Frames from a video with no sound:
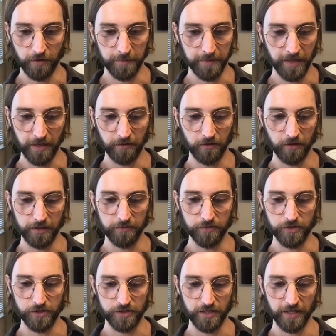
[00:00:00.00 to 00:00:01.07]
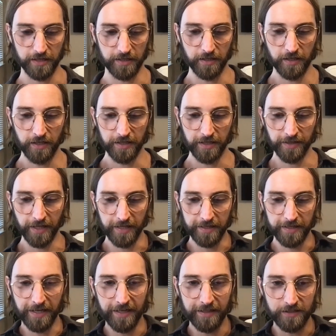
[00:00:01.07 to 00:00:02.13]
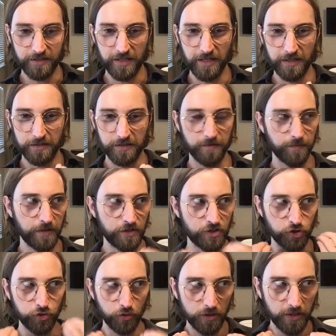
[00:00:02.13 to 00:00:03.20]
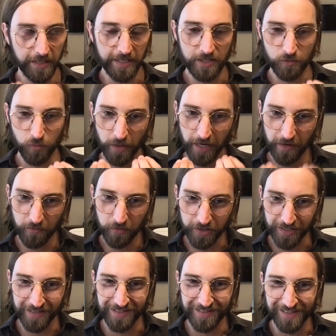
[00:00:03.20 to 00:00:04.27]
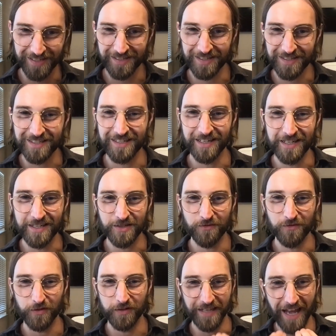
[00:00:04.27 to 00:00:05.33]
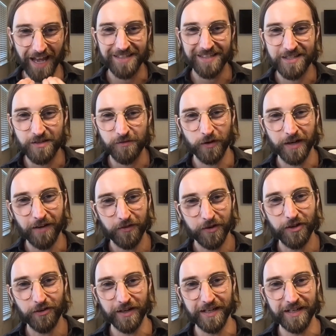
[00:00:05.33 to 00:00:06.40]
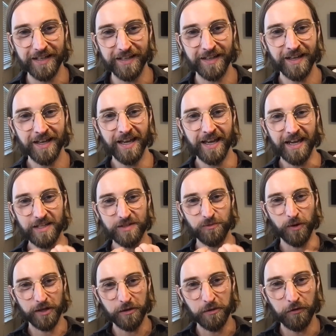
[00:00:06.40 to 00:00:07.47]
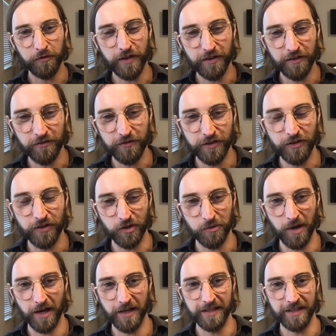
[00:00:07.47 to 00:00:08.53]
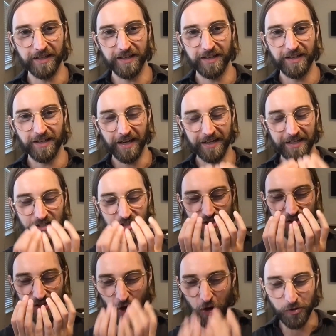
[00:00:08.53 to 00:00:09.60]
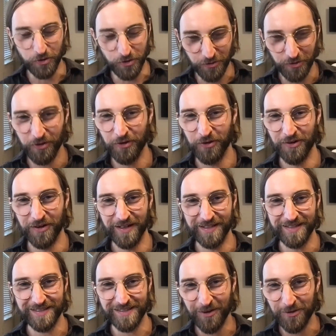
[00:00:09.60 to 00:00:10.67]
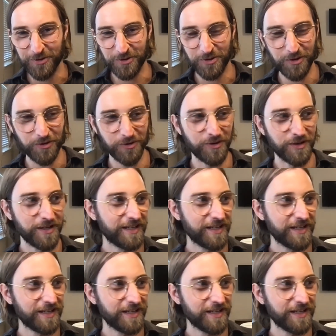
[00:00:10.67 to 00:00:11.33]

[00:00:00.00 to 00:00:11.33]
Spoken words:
I mean, I don't know, it was just like, and that again, it truly is, whatever the consistency is of the essence of whatever you're eating is what you will feel in your body. Like, it's so true. It's so true.